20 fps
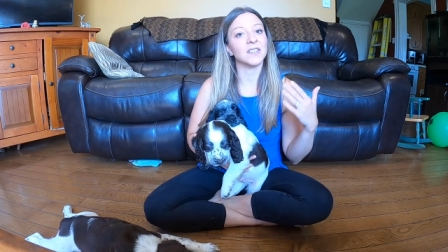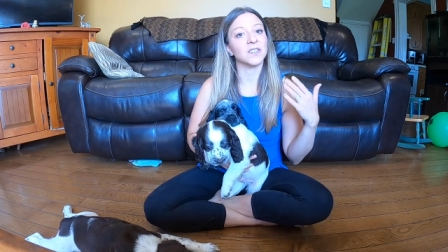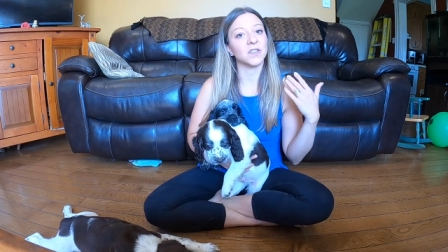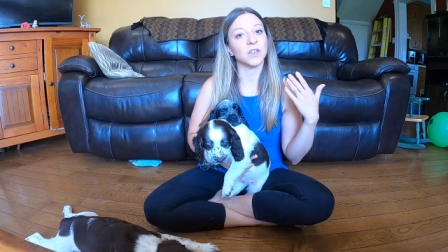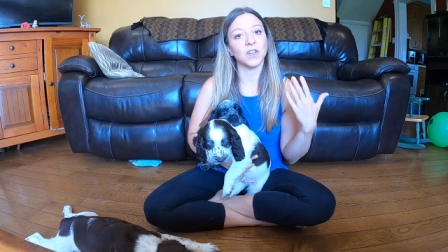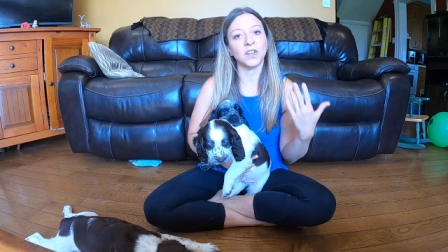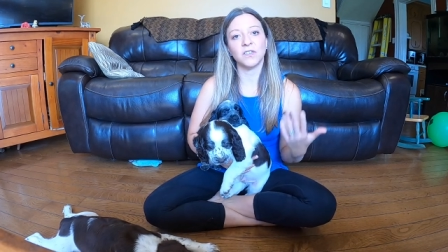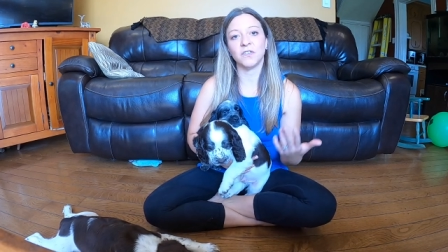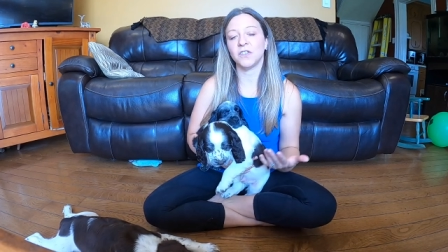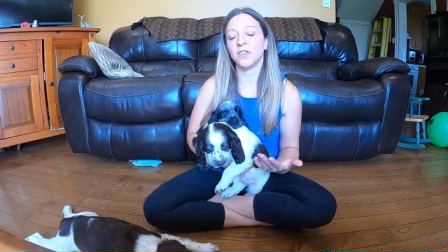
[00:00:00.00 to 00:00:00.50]
it's
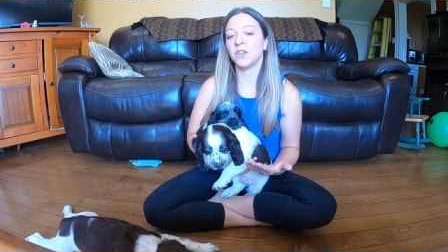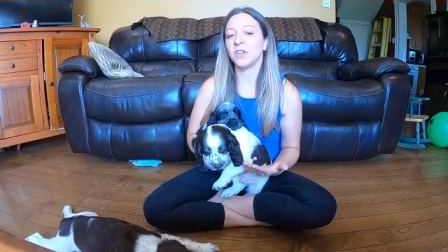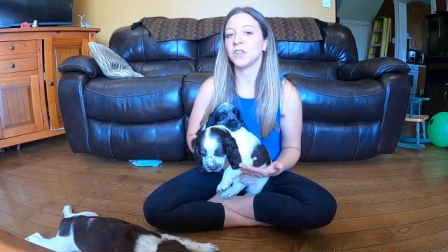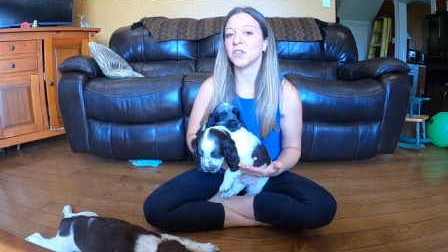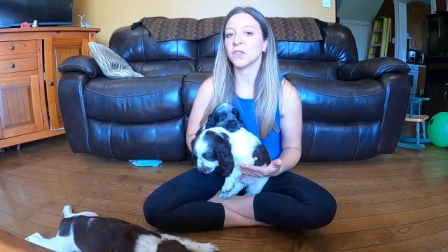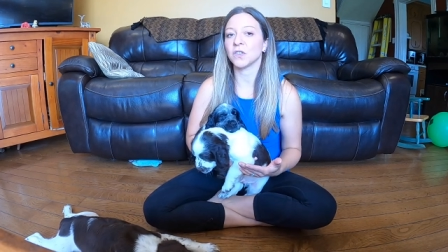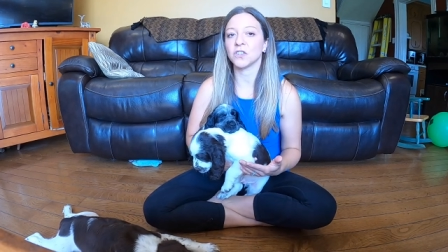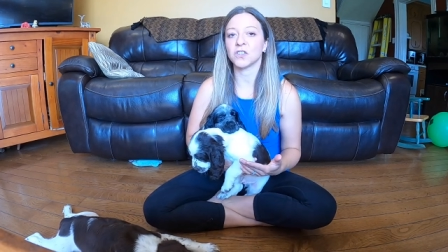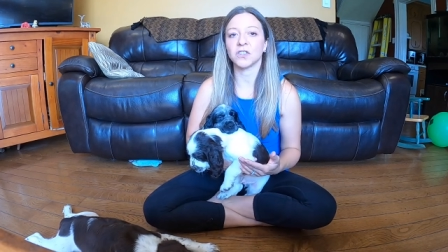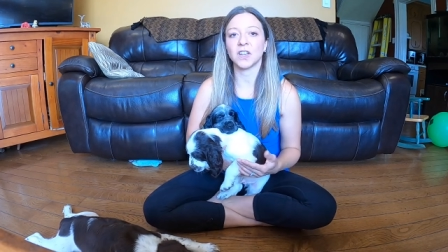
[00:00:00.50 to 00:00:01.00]
good for you
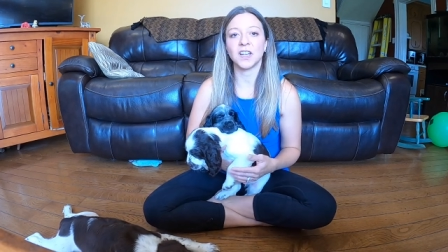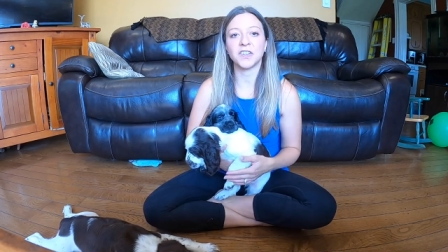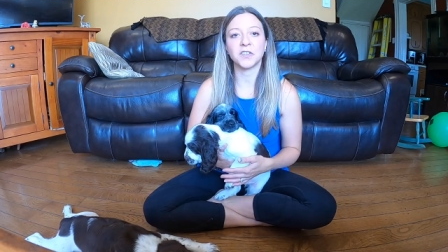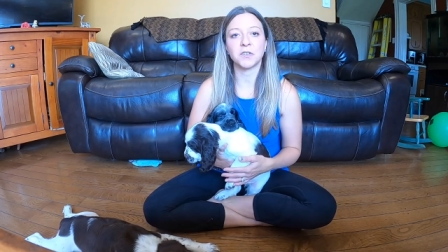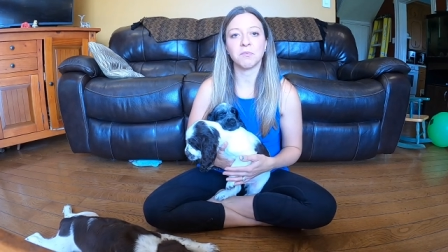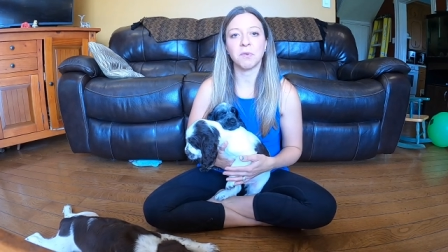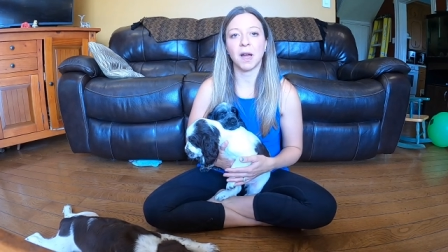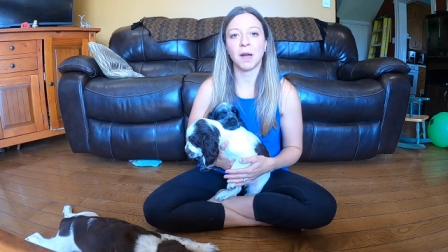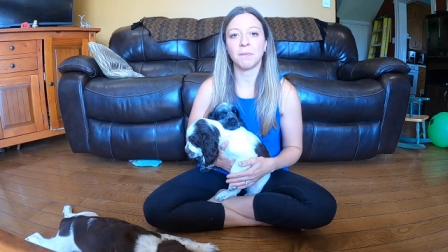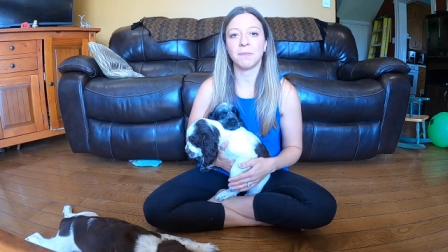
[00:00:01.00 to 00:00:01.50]
to socialize
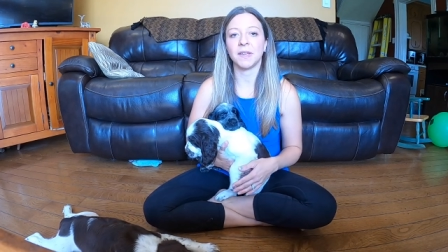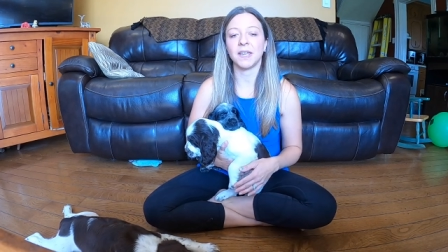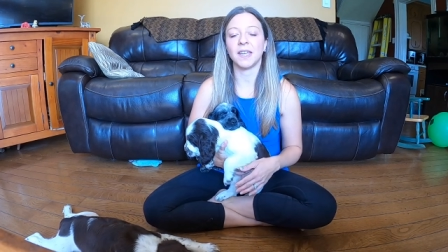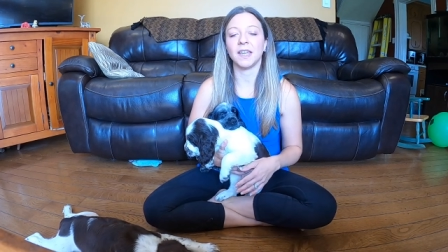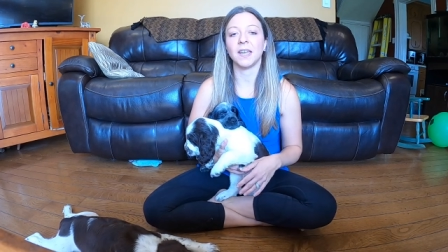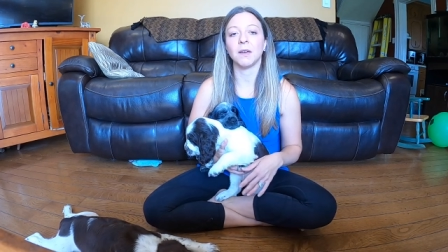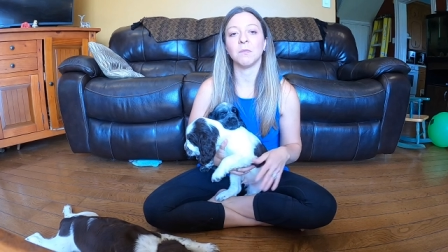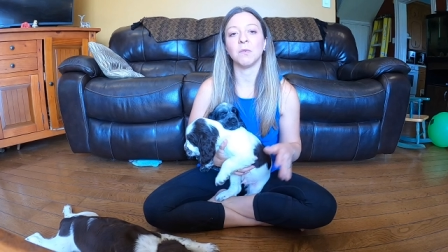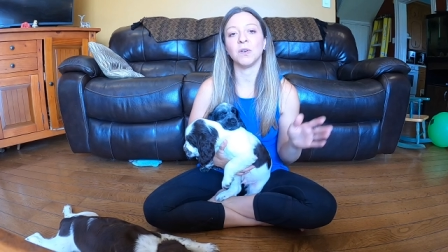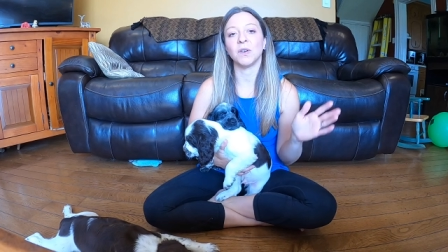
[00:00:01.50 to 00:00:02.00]
your
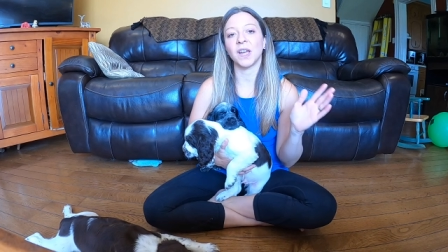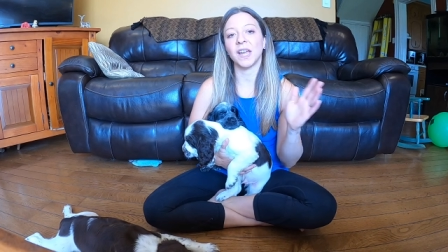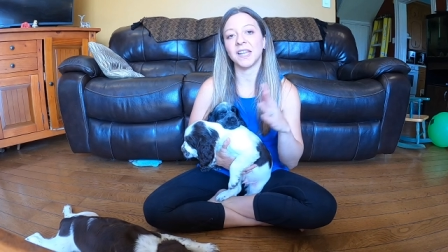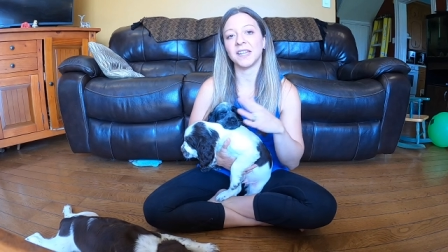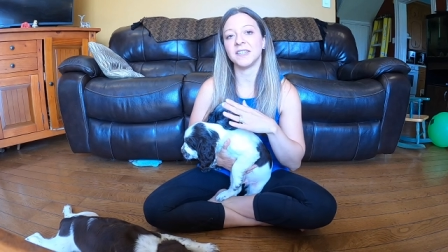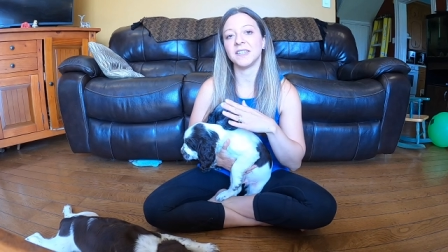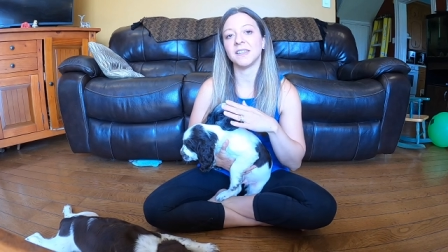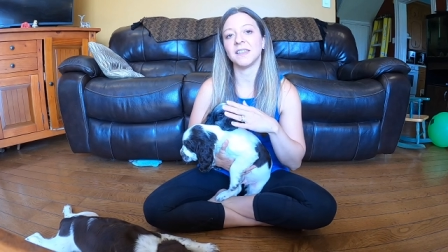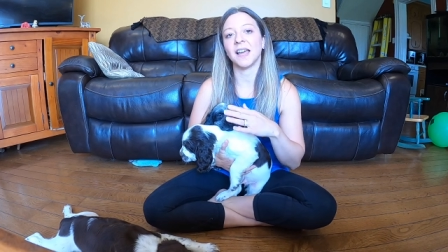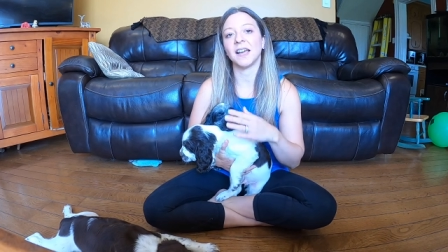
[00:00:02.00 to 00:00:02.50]
puppy and we'll get into